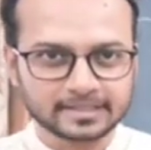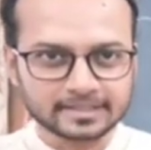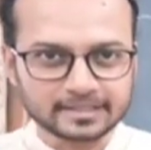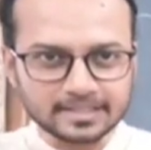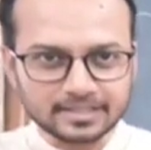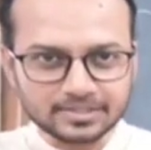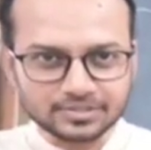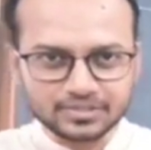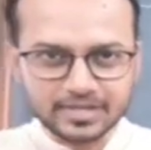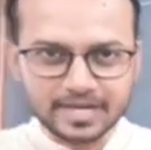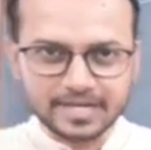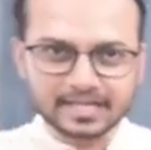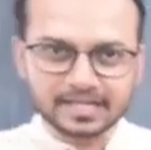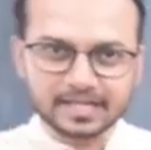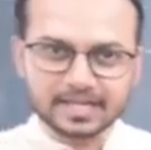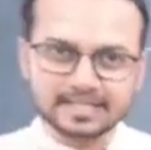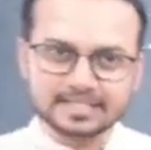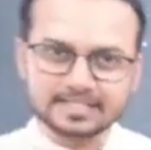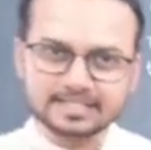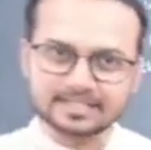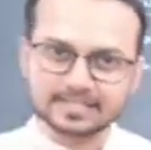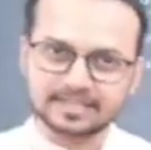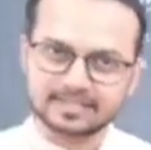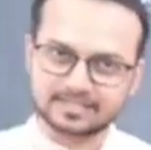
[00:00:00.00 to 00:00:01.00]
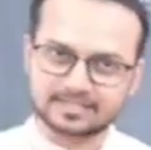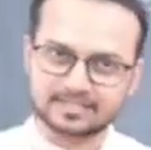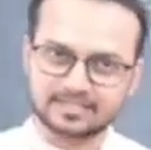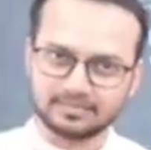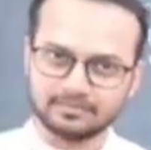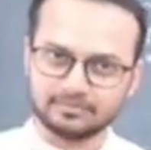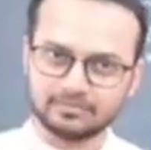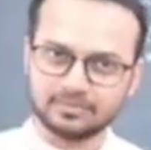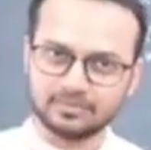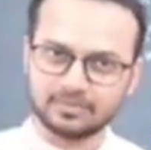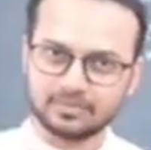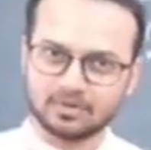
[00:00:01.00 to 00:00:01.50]
This channelized
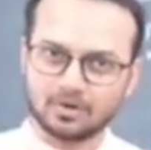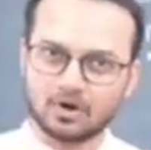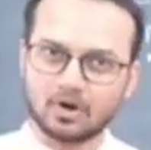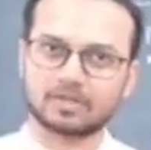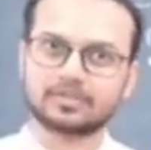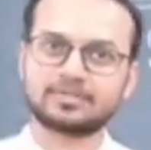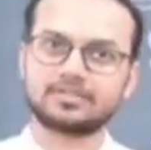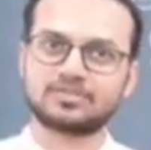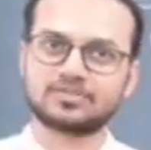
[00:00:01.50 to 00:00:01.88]
system or